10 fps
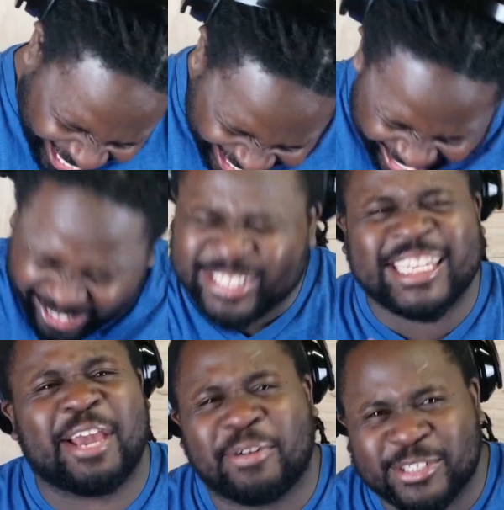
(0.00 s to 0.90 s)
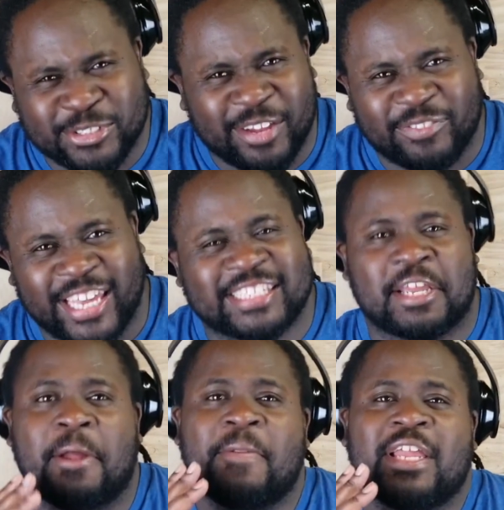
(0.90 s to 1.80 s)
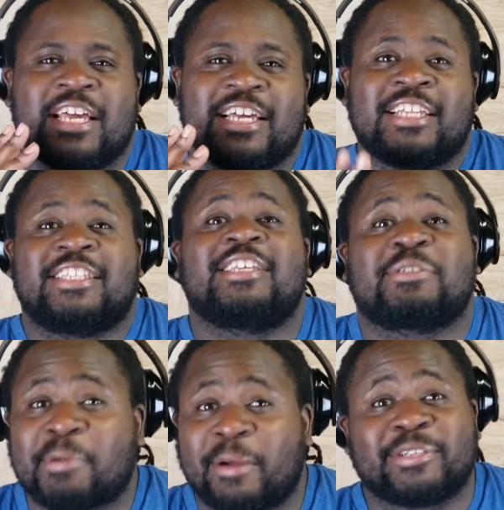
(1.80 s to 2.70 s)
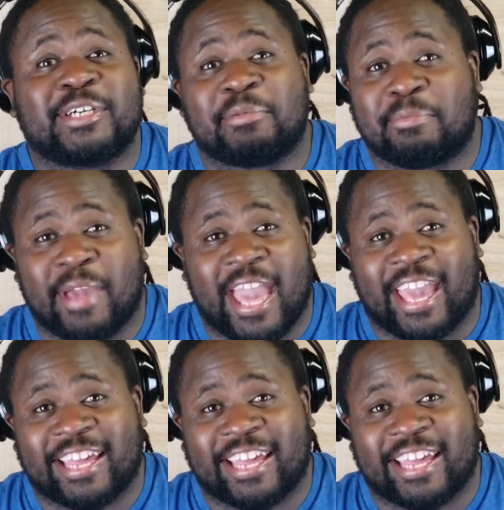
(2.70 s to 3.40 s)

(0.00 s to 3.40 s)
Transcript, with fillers: I can't even say it with a straight face. This is probably going to be bad.